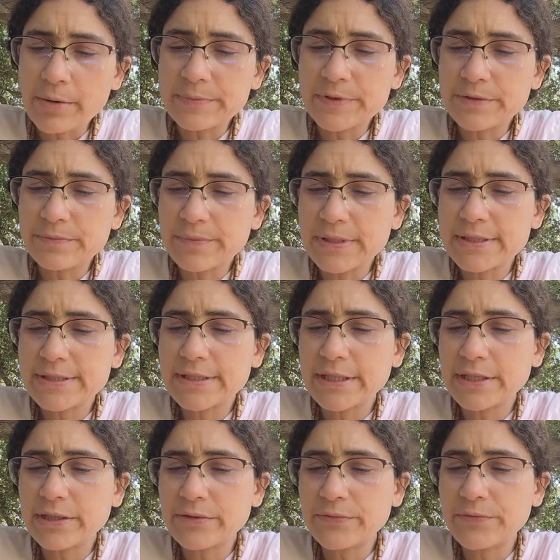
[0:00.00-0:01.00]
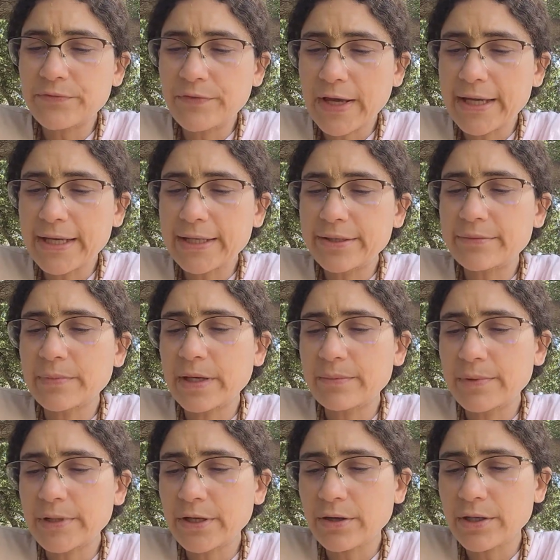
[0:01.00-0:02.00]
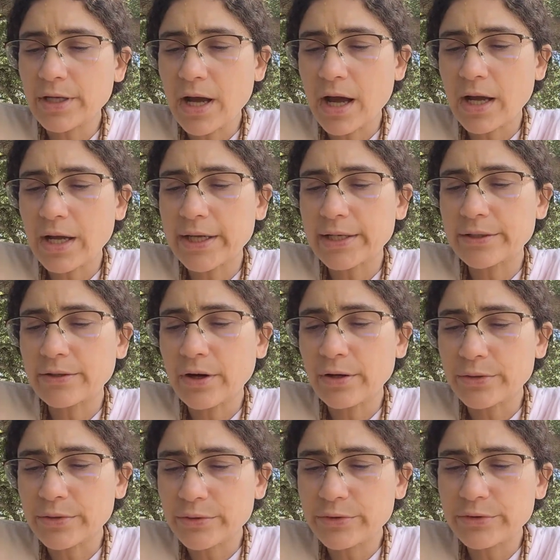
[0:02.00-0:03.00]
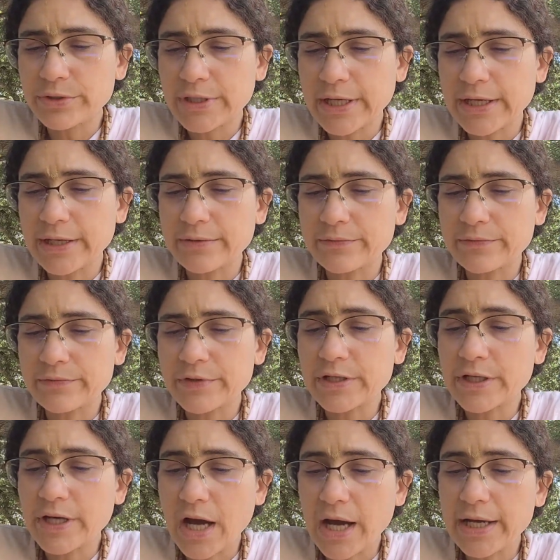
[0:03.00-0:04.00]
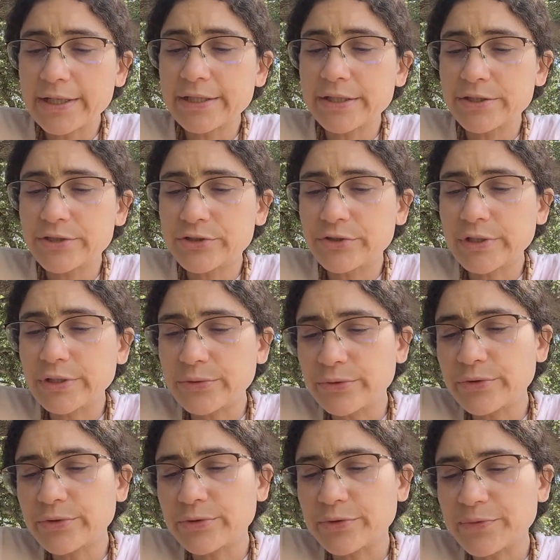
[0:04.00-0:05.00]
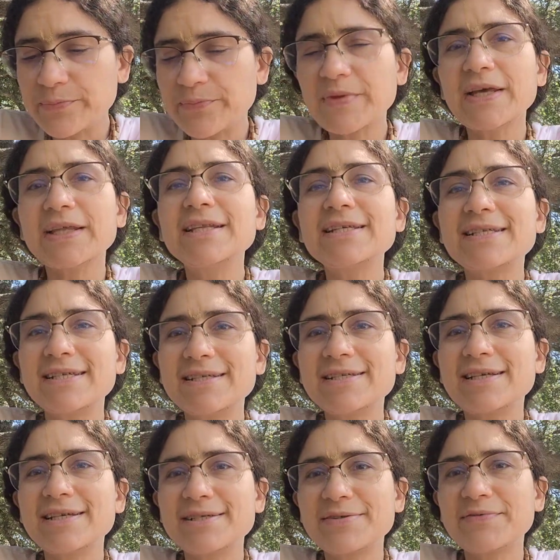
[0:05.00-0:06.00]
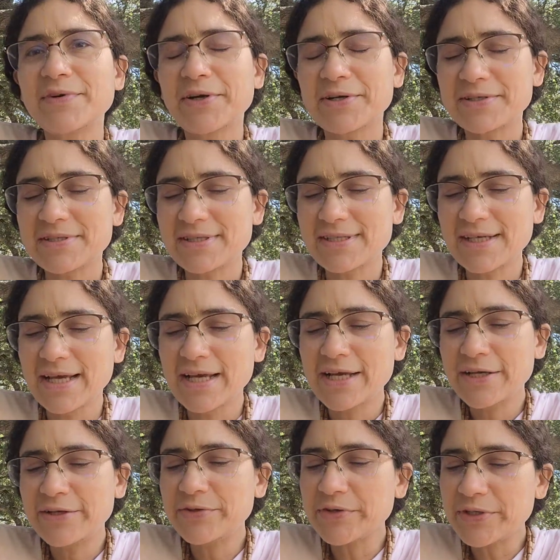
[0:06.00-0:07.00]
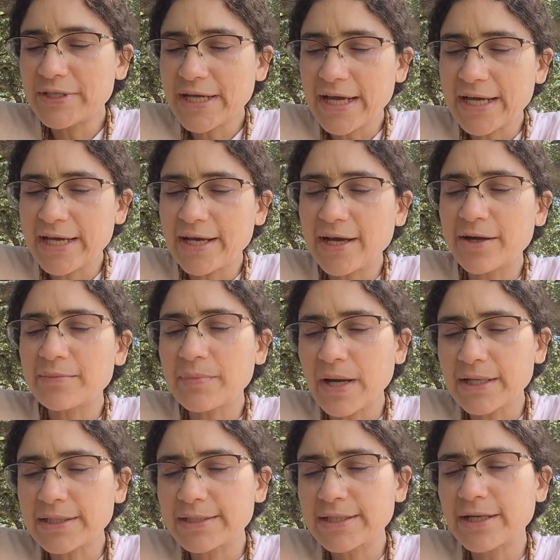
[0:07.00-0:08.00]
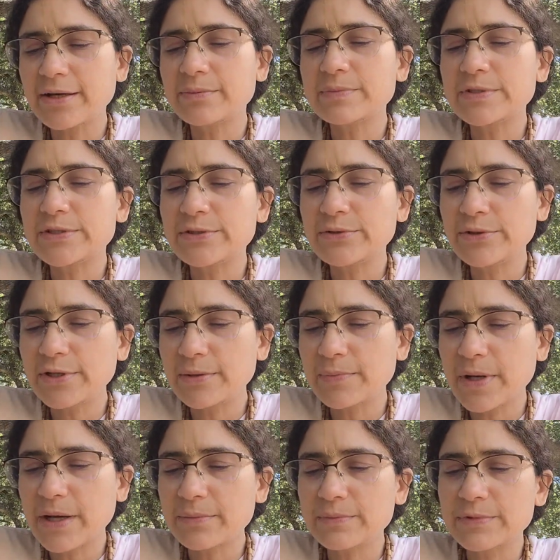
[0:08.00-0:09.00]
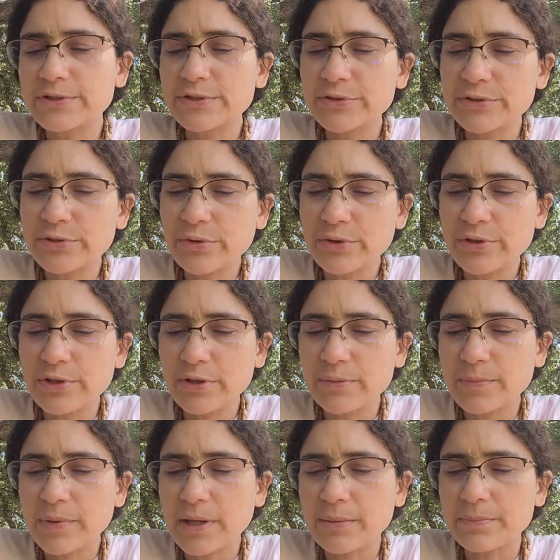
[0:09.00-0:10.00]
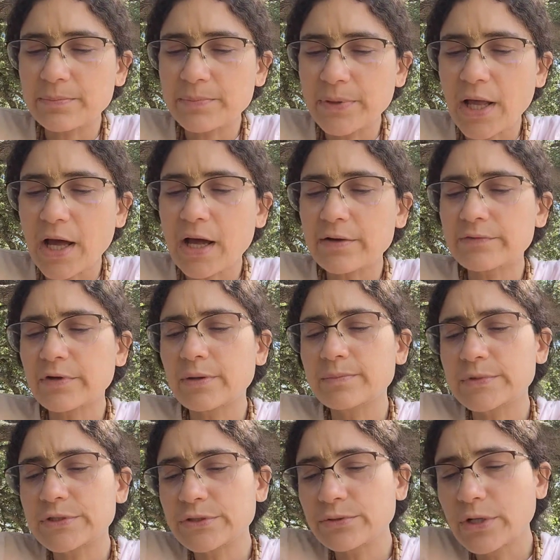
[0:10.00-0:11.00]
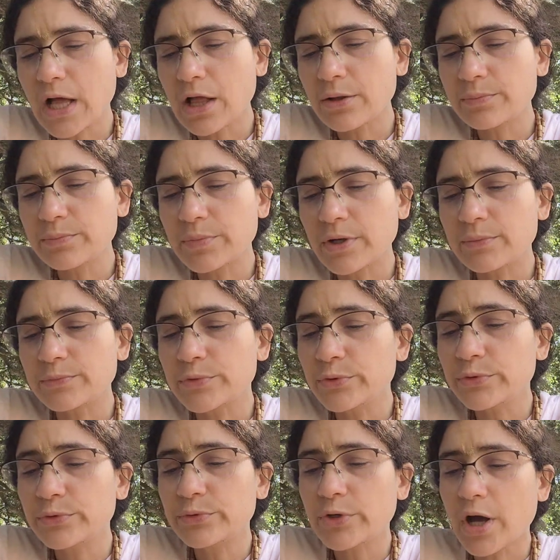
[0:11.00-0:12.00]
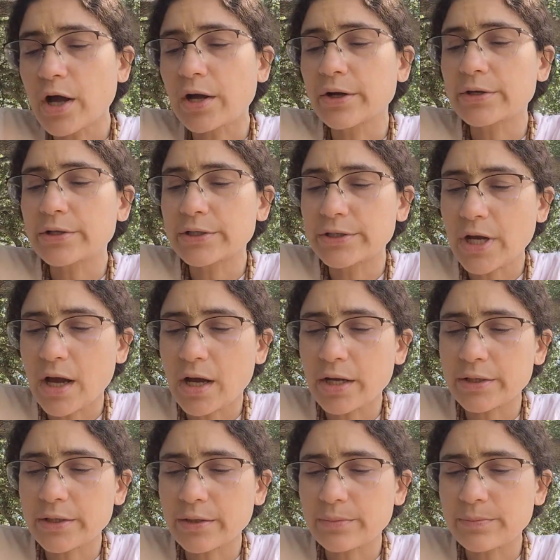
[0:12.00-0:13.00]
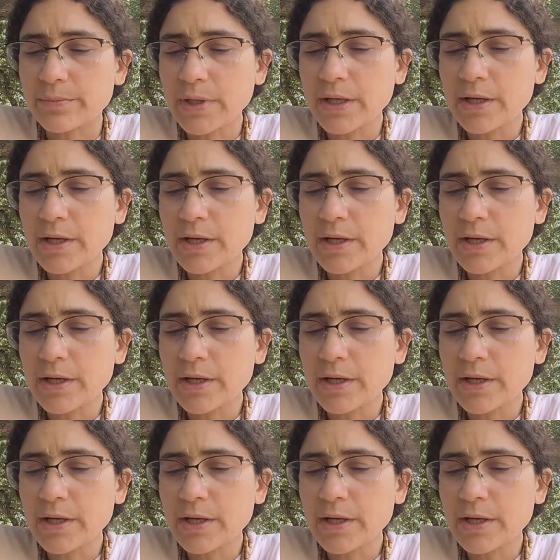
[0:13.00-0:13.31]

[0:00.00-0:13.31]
optimistic good faith may be our guide, our Guru Dev. The guide is Sri Guru. And this is this verse. Nirdeham adyam sulabam sudurlabham plavam sukalpam guru karnadharam